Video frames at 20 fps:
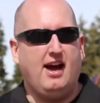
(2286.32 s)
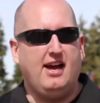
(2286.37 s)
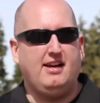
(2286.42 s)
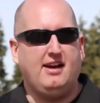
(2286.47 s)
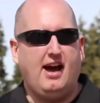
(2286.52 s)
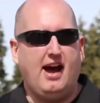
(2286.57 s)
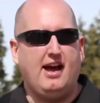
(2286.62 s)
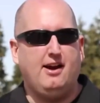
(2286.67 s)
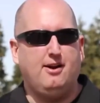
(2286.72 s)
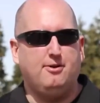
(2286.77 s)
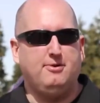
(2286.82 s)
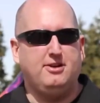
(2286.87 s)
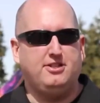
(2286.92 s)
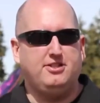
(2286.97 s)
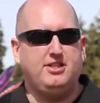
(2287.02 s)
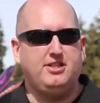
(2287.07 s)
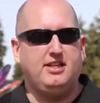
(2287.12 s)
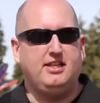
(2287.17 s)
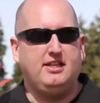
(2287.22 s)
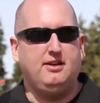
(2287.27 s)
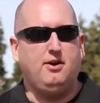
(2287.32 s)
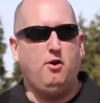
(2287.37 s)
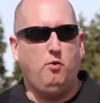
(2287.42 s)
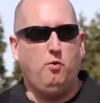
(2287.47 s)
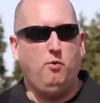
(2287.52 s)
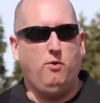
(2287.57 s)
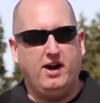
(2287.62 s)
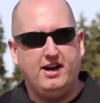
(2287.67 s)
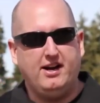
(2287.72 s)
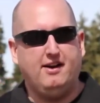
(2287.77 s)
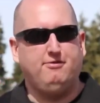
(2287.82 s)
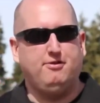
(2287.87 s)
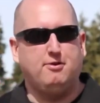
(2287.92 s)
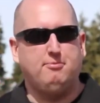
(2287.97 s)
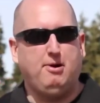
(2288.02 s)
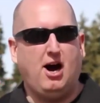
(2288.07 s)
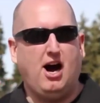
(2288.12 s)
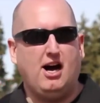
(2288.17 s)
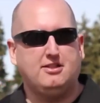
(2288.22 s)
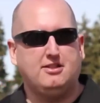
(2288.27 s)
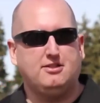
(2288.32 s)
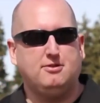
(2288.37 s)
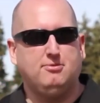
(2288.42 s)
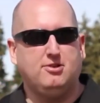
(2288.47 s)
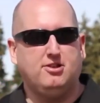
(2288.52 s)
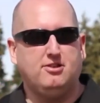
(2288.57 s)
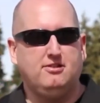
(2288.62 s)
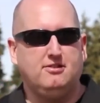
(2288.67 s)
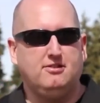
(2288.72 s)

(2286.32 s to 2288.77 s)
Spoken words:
if someone's getting married, you think, man,